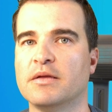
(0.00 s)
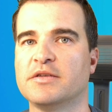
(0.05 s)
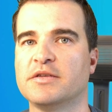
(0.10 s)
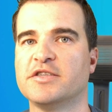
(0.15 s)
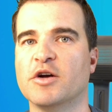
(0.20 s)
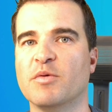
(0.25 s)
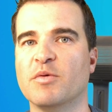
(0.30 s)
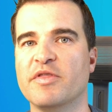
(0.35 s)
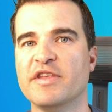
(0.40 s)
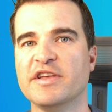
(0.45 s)

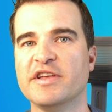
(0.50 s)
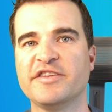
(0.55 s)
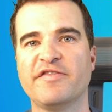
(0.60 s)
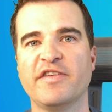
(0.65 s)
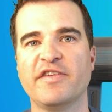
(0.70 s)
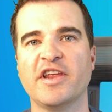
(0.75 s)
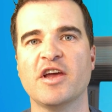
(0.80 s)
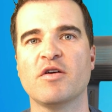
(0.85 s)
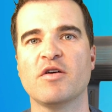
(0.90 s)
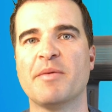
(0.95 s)
So in this
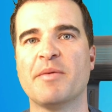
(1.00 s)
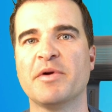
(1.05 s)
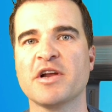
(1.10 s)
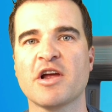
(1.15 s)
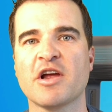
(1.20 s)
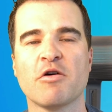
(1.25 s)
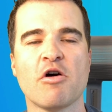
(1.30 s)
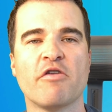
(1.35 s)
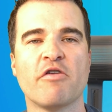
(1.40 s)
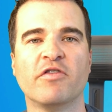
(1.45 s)
video, I'm gonna
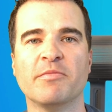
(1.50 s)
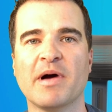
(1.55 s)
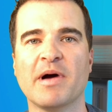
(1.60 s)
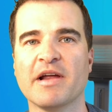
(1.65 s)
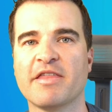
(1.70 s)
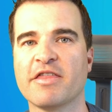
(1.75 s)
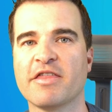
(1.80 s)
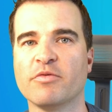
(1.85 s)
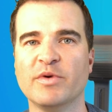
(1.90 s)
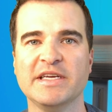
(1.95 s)
go over my
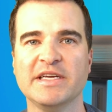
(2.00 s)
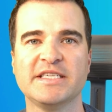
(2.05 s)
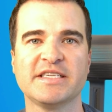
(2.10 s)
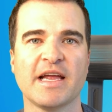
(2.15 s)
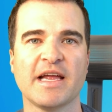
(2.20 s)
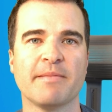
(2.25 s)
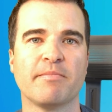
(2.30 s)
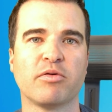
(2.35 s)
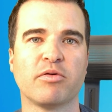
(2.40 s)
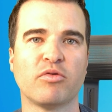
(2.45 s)

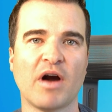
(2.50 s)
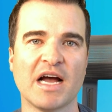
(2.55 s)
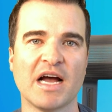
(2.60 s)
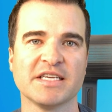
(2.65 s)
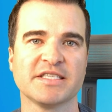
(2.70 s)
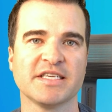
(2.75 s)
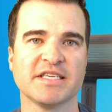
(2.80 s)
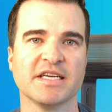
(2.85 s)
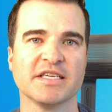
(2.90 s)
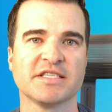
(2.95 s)
three-step
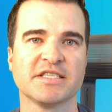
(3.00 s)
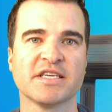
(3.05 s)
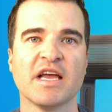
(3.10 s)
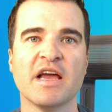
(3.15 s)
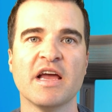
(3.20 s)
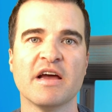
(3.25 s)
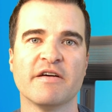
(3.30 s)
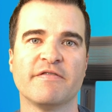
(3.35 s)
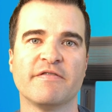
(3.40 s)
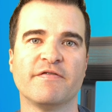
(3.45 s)
process
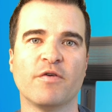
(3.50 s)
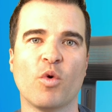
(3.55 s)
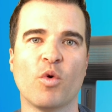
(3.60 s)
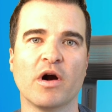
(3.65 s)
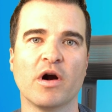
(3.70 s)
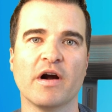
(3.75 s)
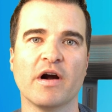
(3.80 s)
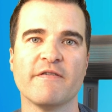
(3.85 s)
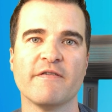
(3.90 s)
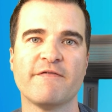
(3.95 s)

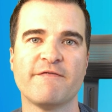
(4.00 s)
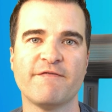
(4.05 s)
for